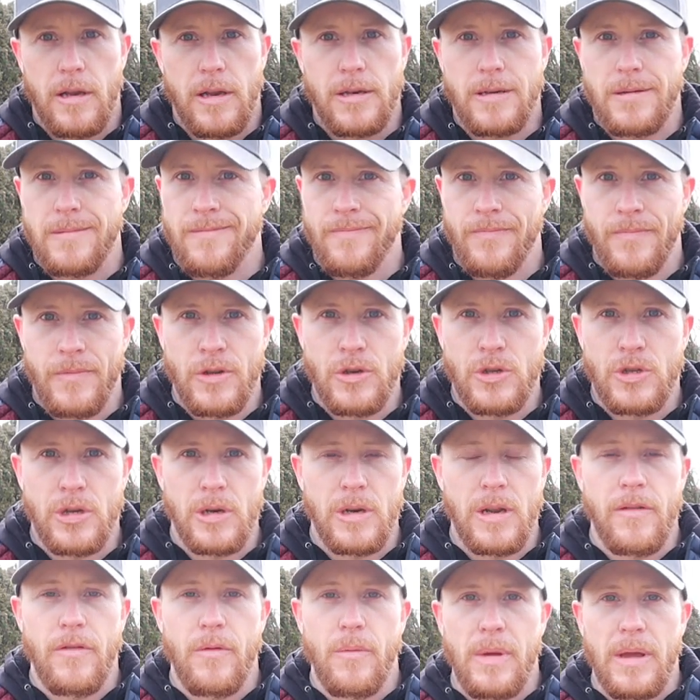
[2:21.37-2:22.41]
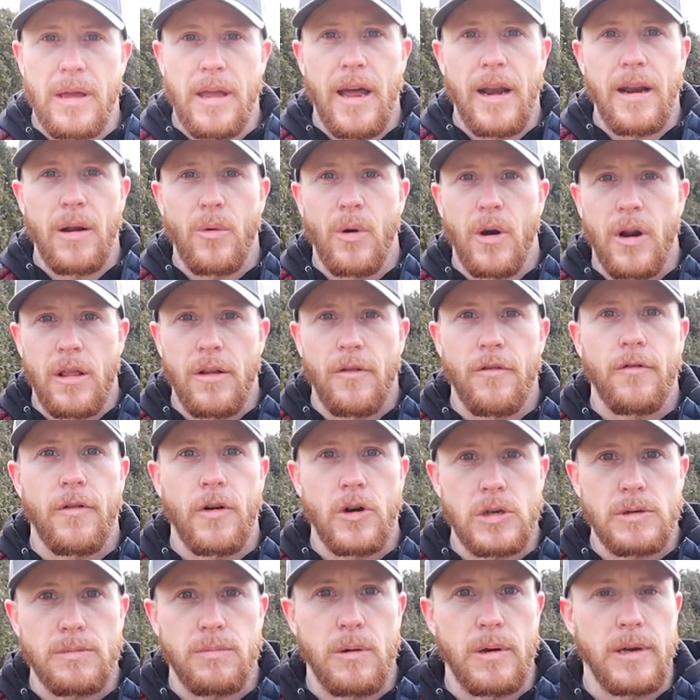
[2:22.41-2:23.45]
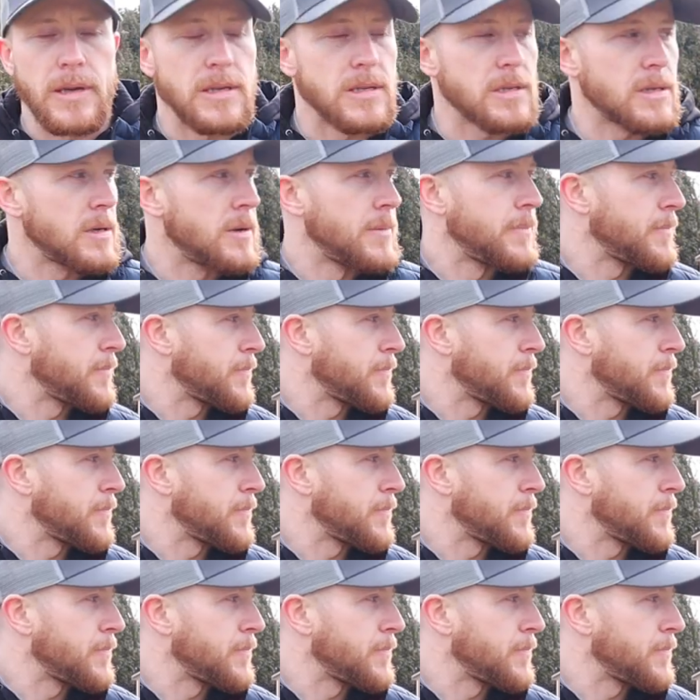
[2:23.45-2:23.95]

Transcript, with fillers: then you shouldn't even be getting one in the first place.